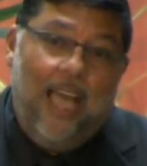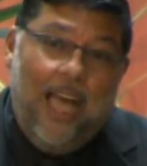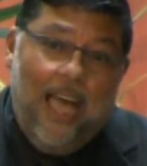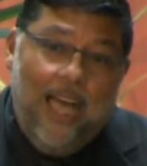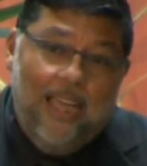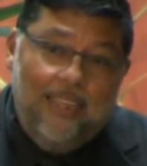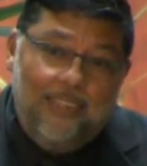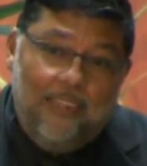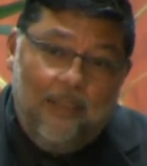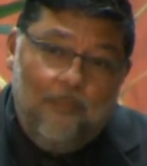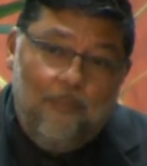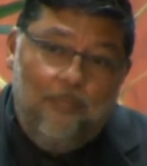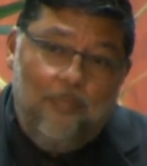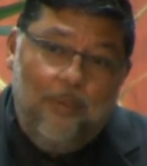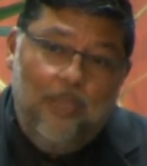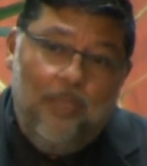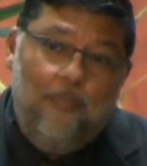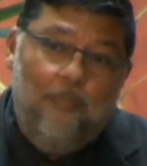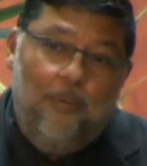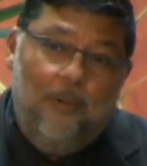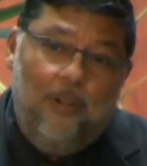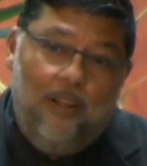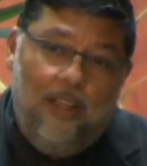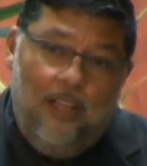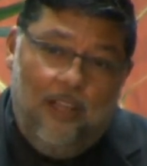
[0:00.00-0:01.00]
As a
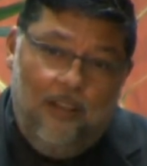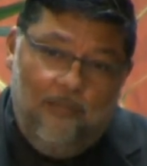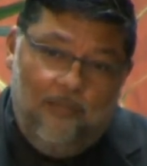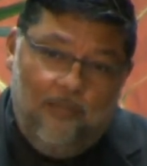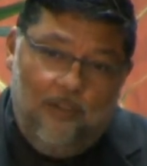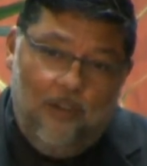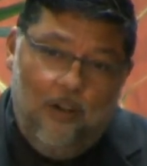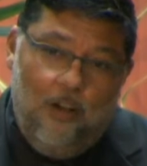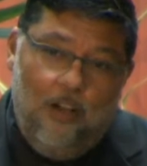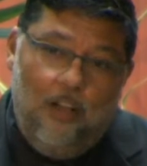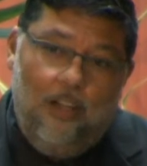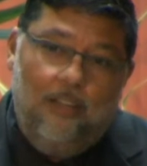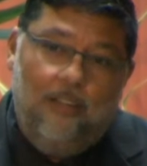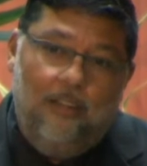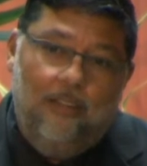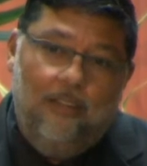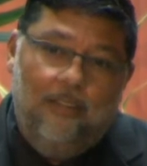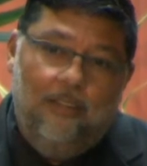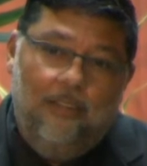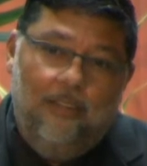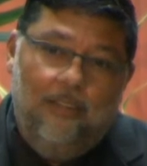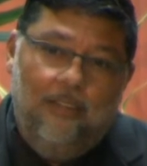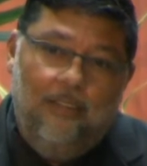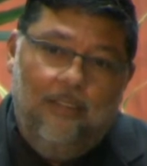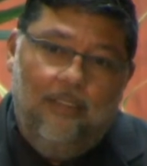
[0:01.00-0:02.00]
people of God,
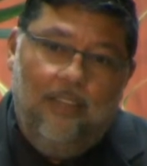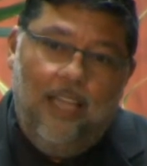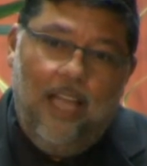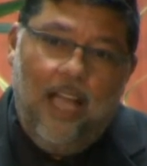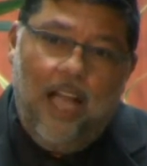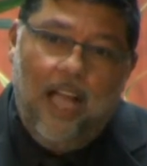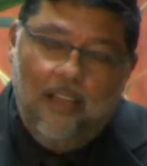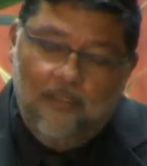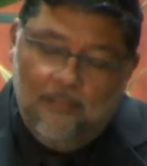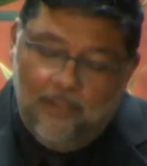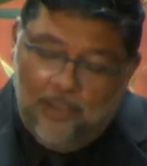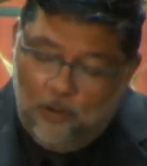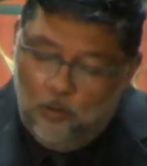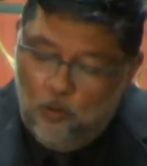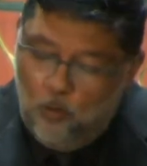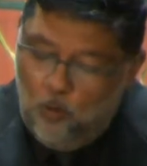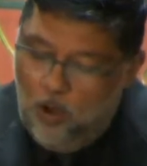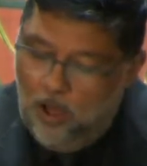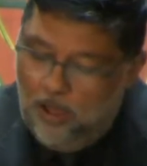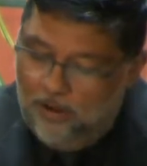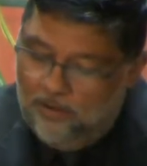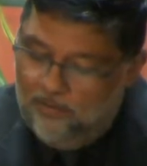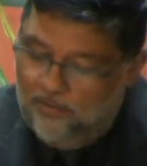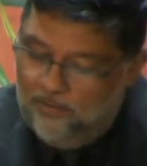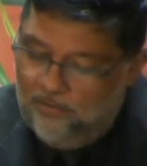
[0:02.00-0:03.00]
having
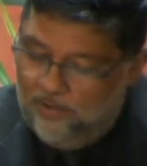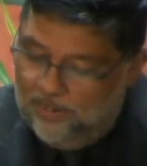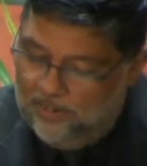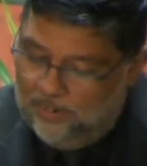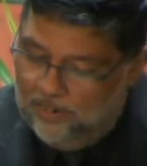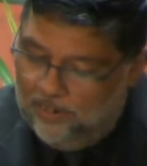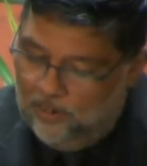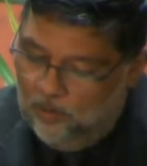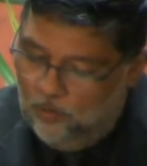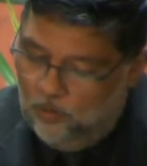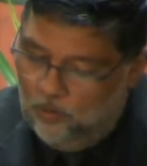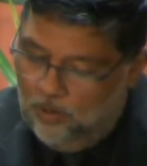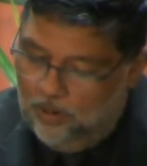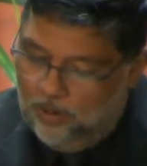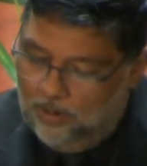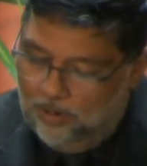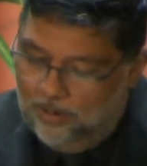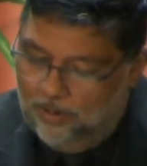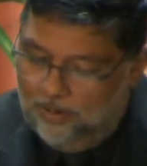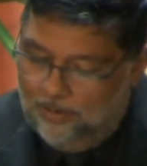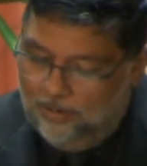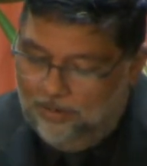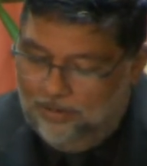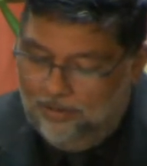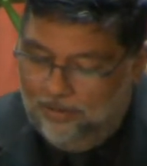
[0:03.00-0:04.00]
one foot in the
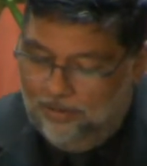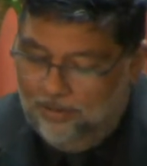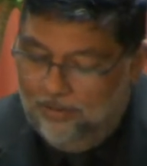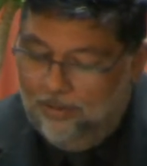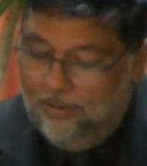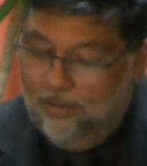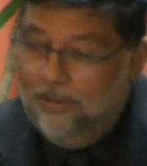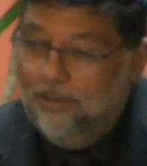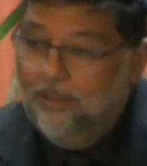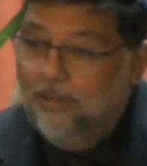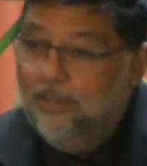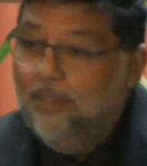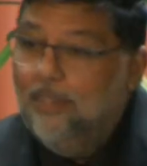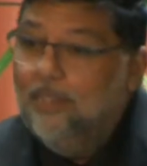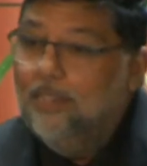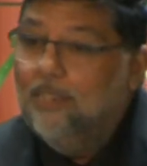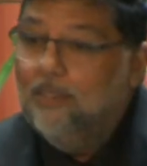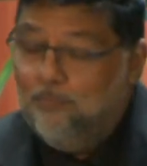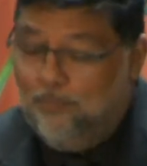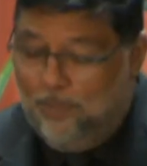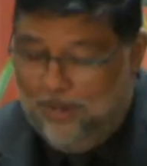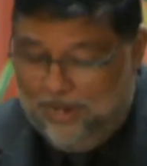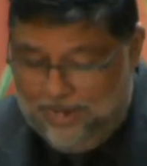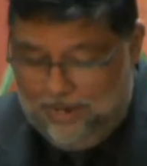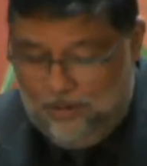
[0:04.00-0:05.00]
world is
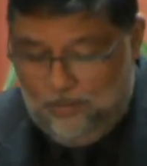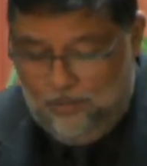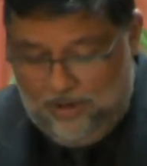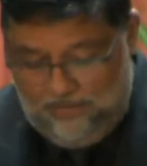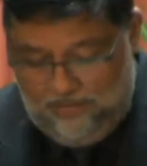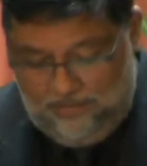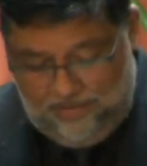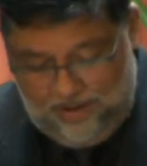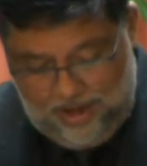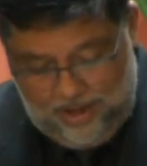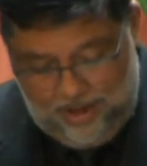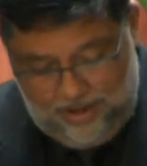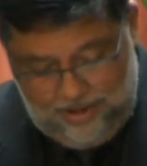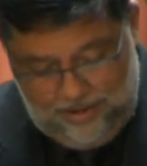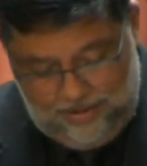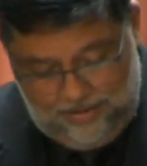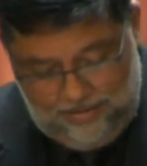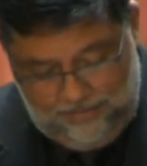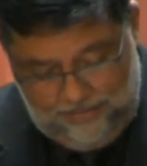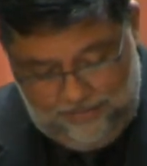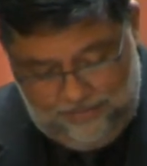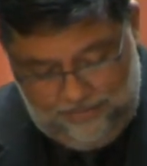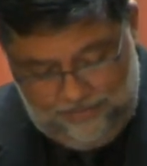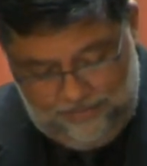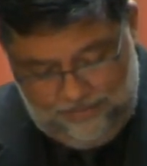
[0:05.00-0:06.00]
playing with fire.
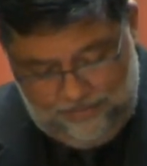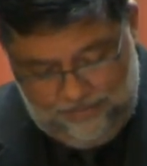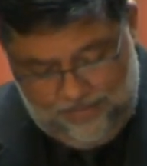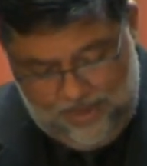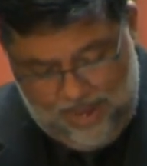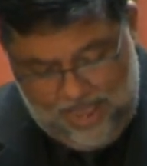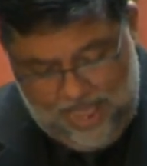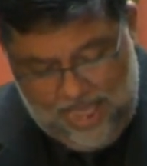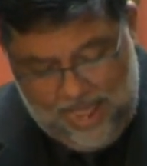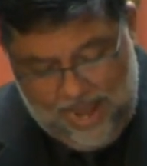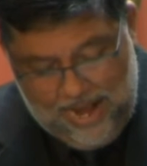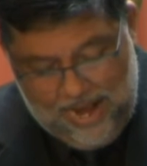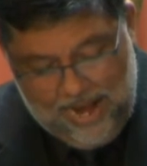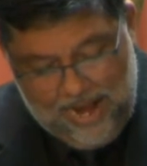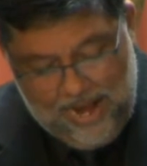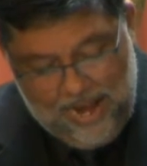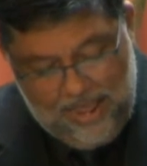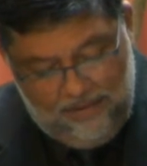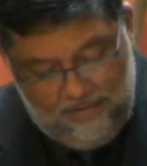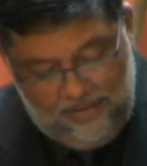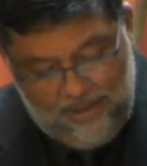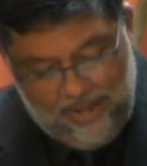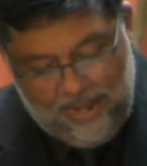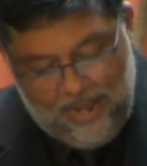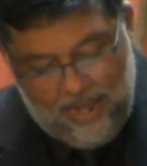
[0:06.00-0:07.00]

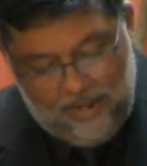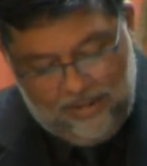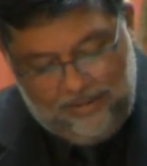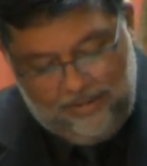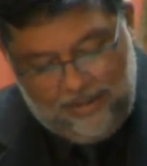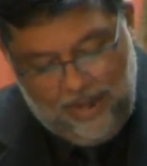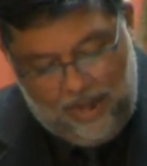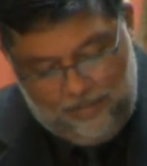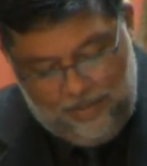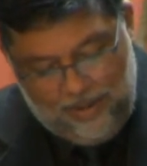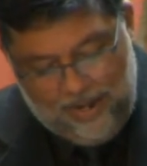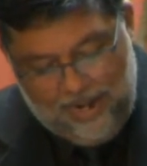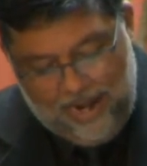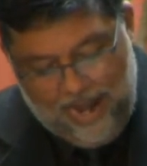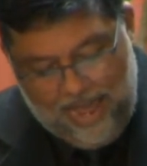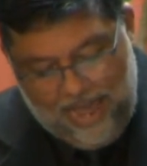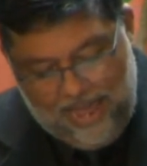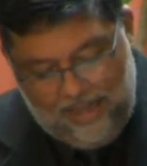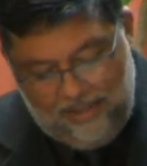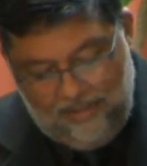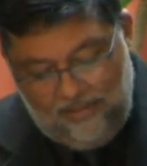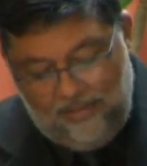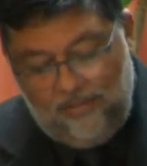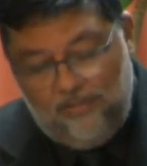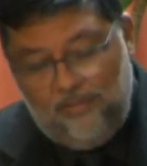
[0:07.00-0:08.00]
Living a double
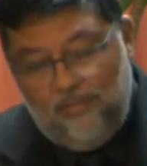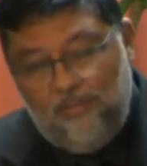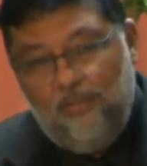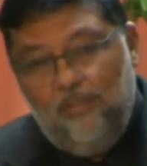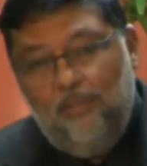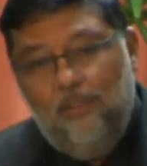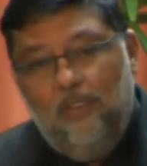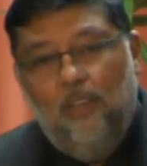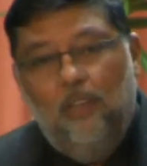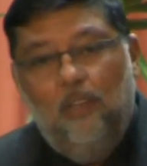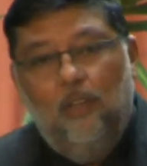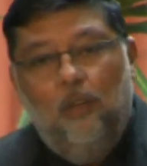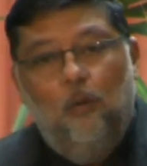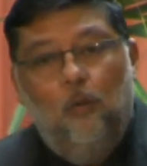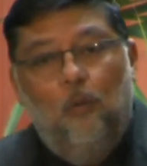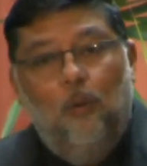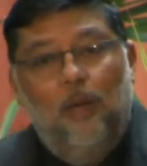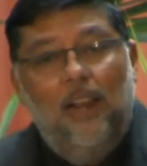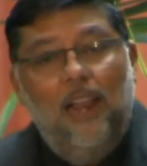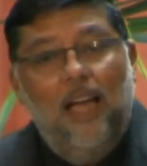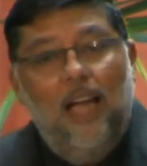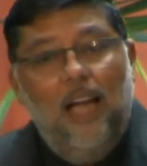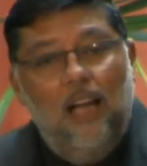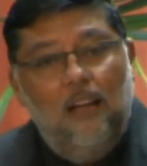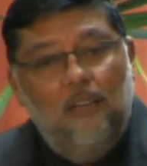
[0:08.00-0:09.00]
life
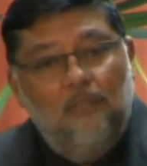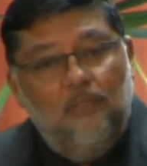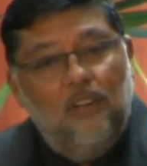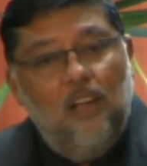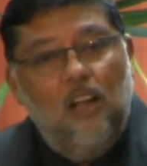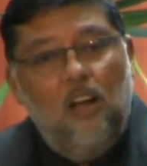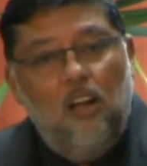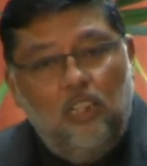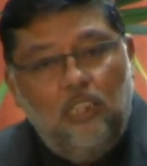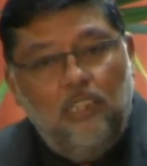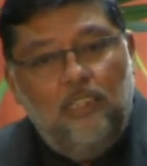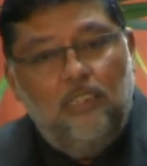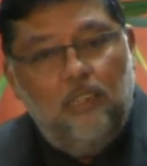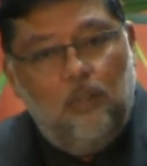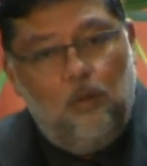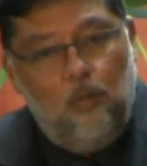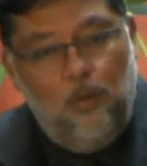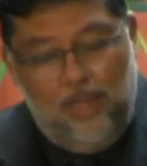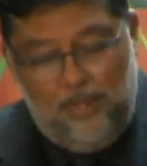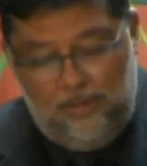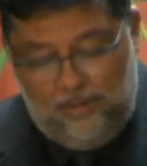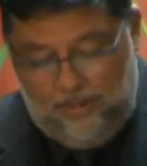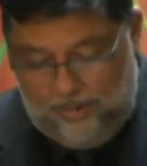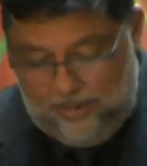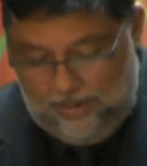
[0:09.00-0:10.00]
will have
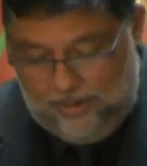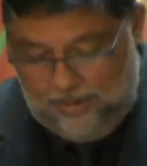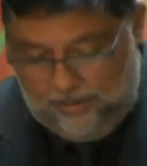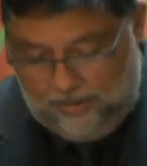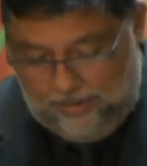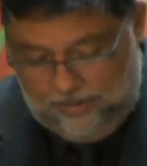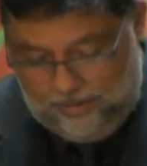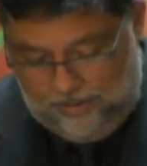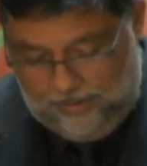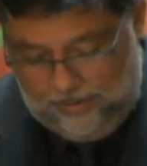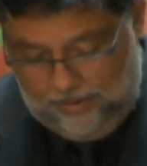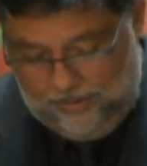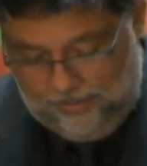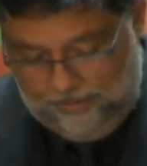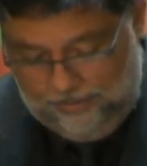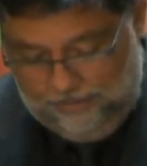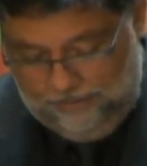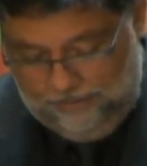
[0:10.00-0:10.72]
consequences.